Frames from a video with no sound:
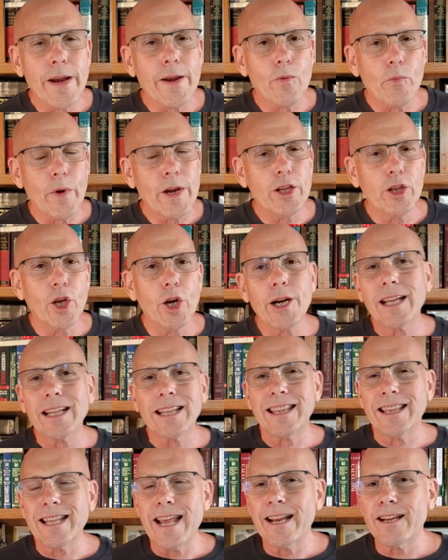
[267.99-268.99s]
we, we look
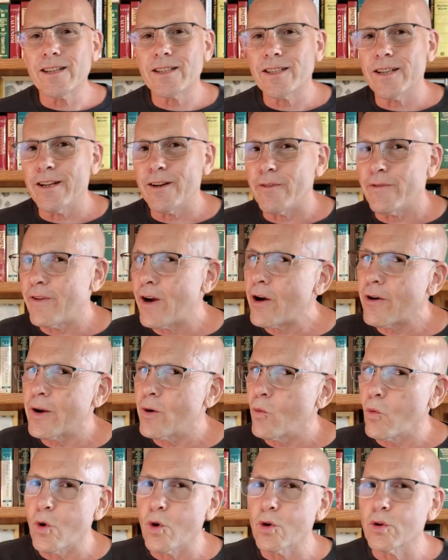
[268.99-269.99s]
at things in a
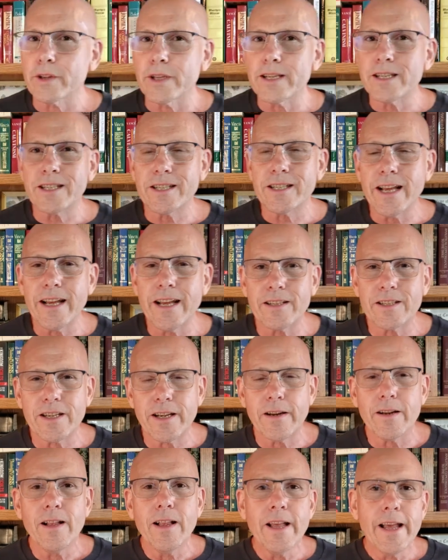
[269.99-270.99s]
very worldly
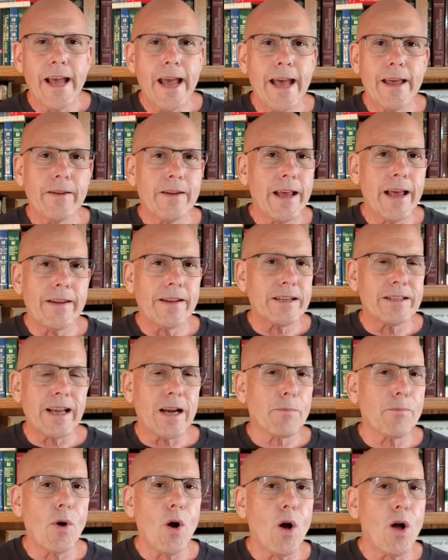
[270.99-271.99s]
sense, and, and, and
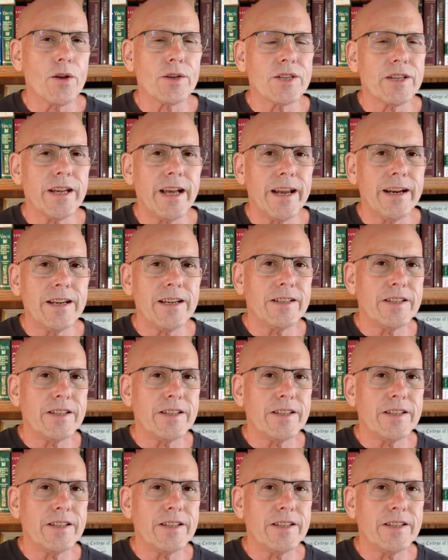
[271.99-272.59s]
that's like Paul said.